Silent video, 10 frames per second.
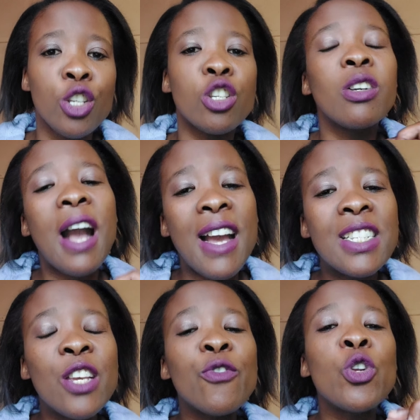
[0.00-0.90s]
So
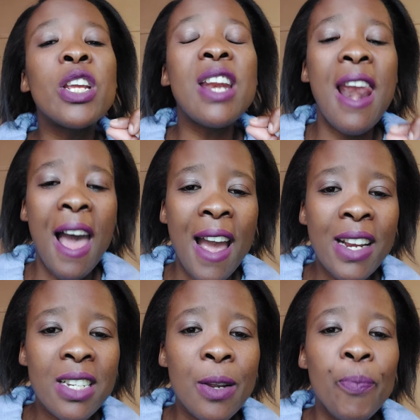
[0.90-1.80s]
guys, if you need
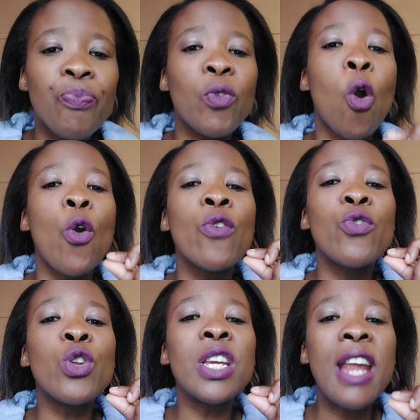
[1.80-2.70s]
light or
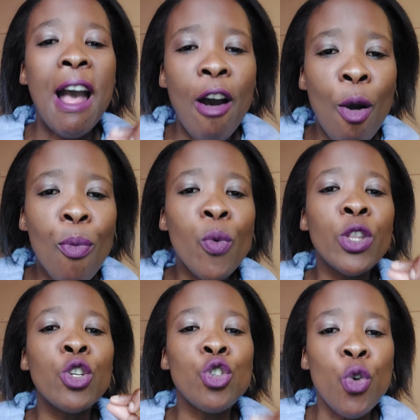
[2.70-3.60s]
if you need help
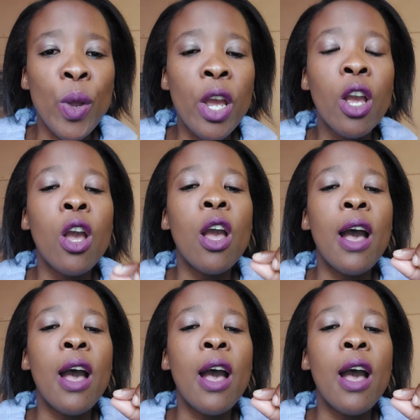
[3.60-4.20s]
with doing